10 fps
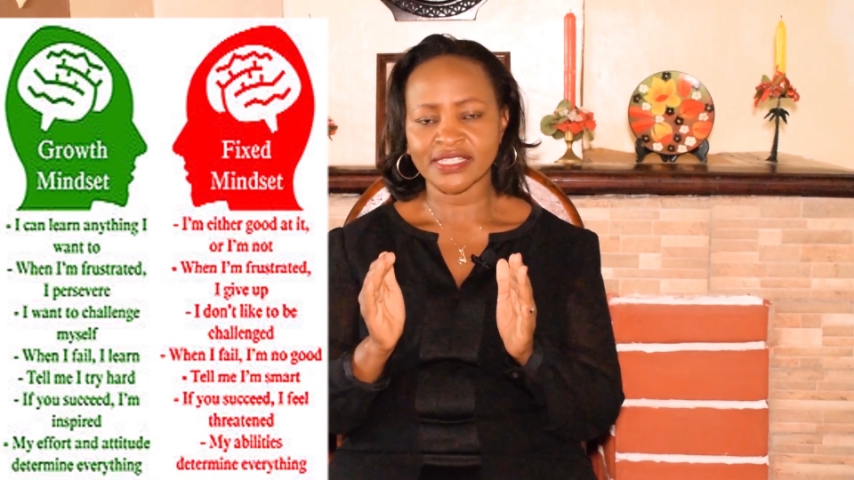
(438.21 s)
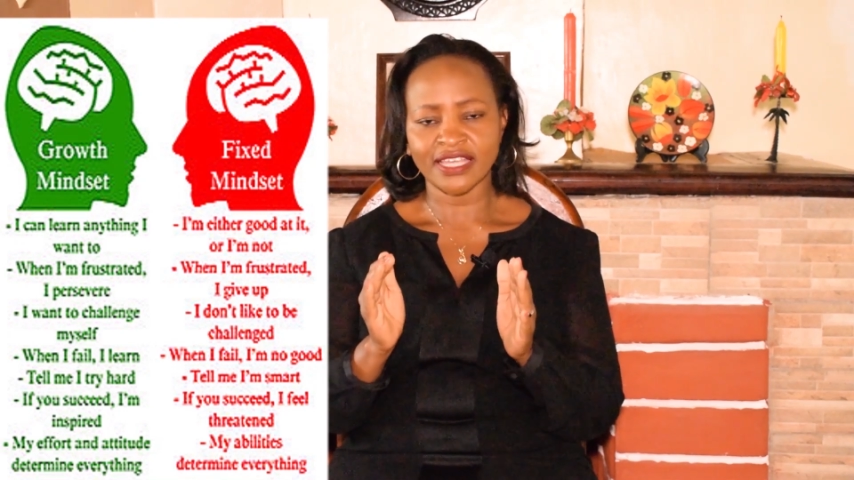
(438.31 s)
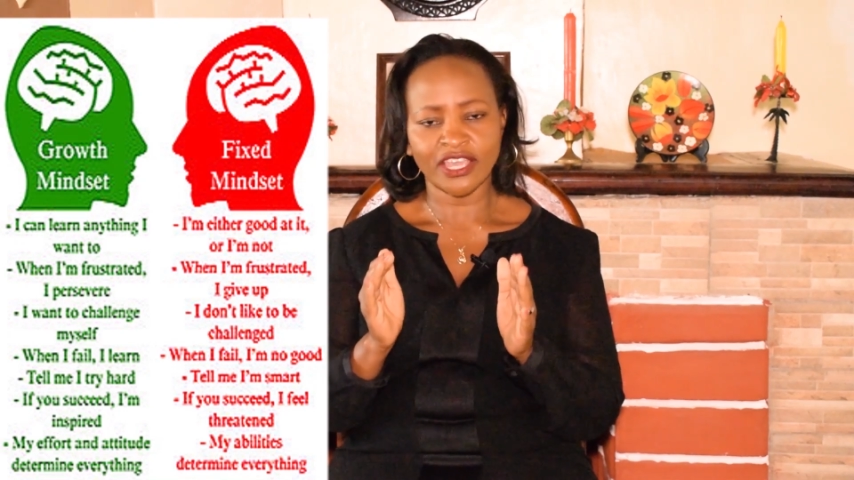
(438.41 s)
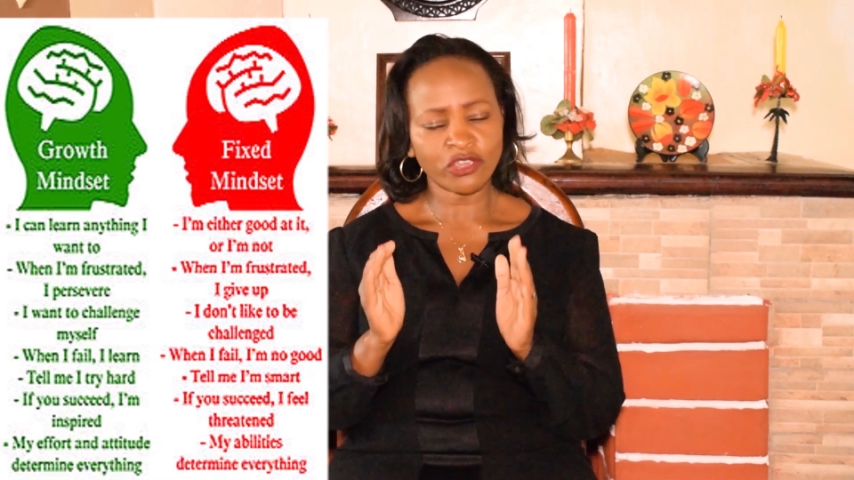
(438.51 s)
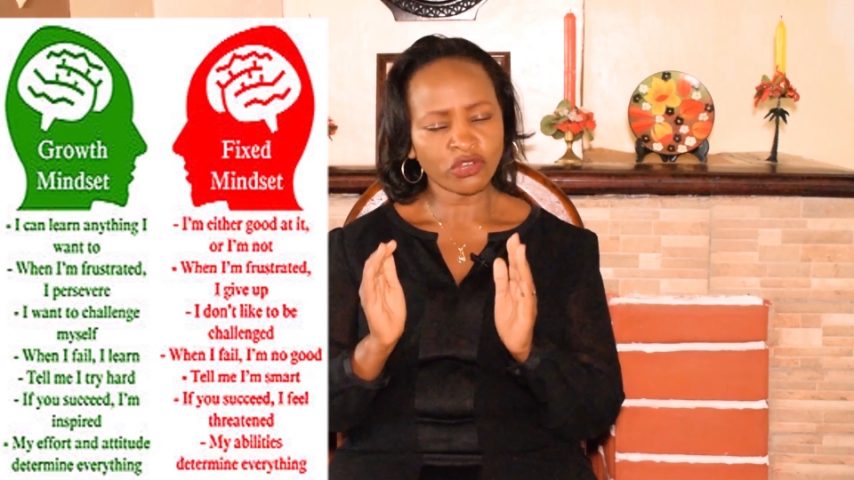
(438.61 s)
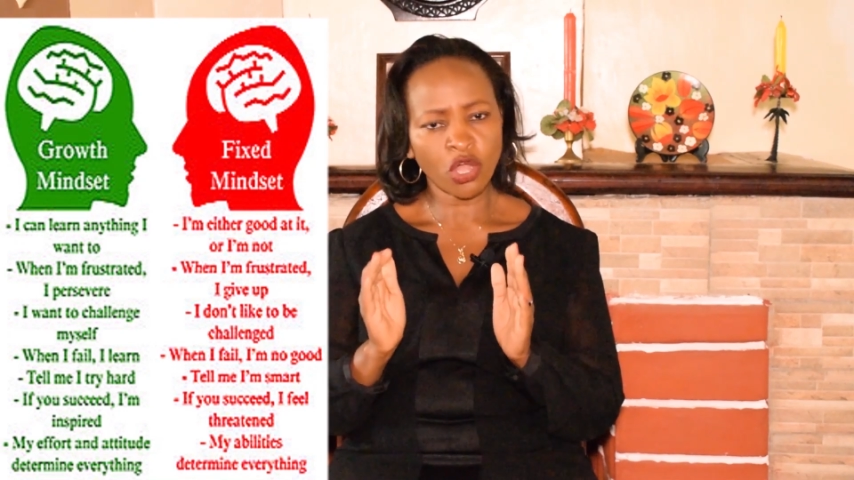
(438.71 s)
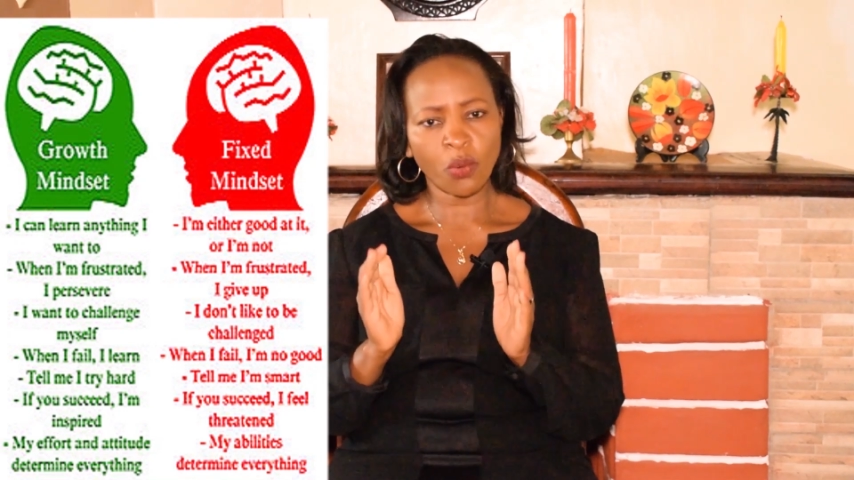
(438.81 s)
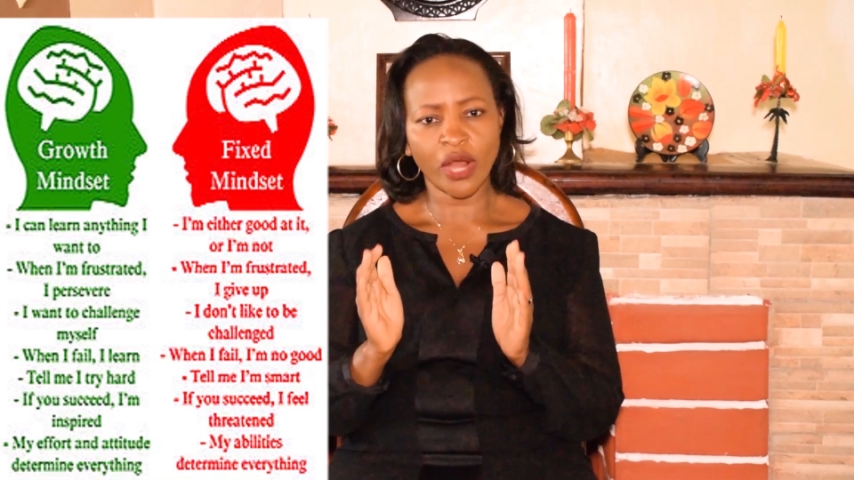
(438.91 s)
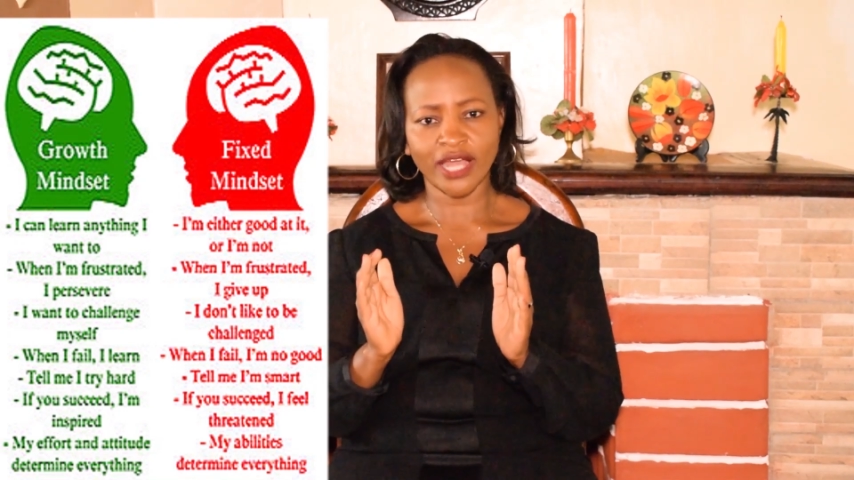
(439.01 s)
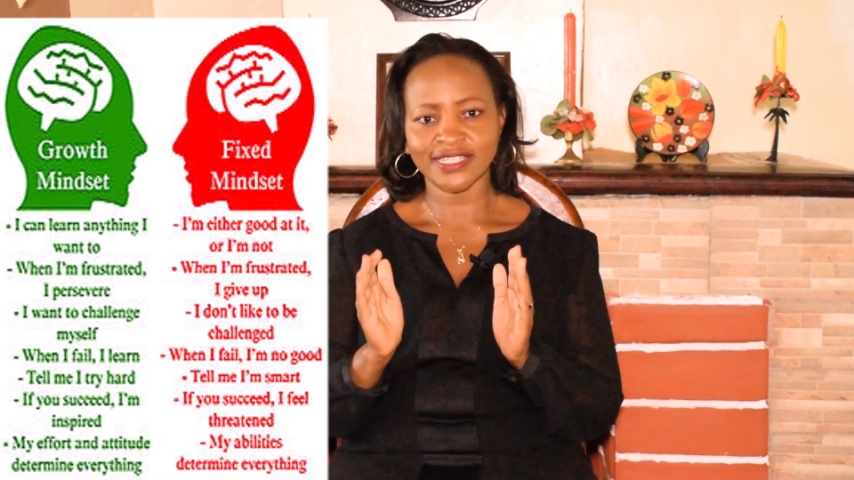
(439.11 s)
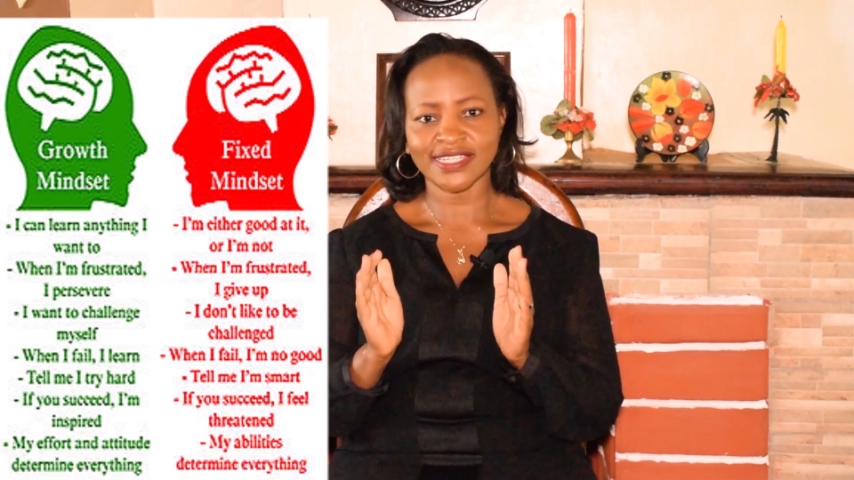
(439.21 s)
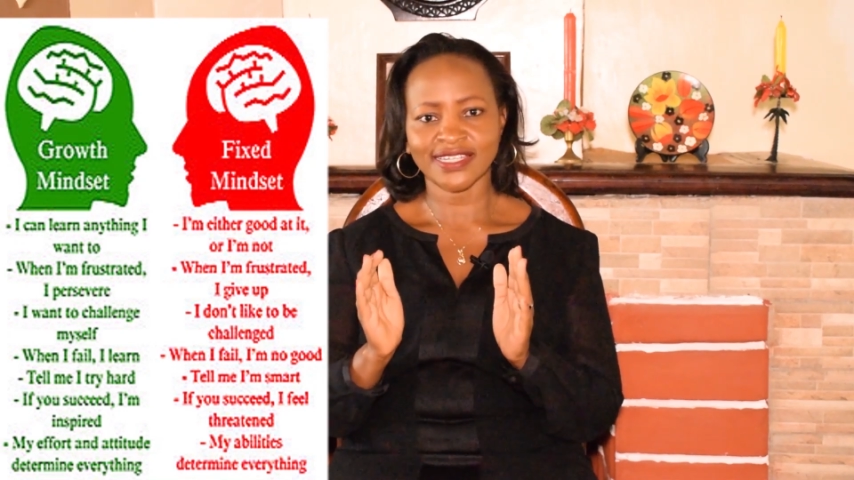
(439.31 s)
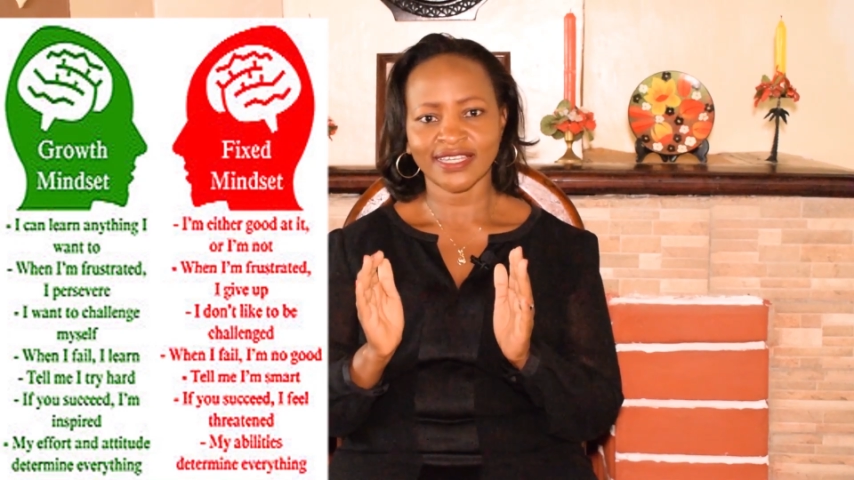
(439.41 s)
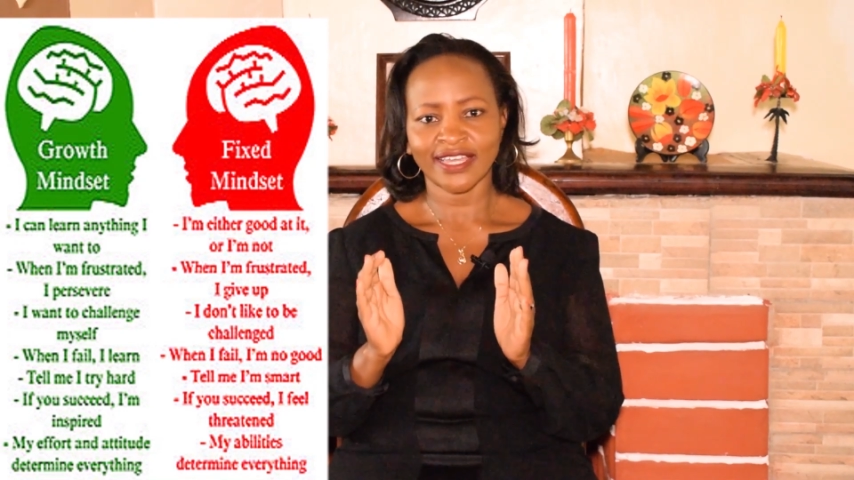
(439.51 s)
say, you know what?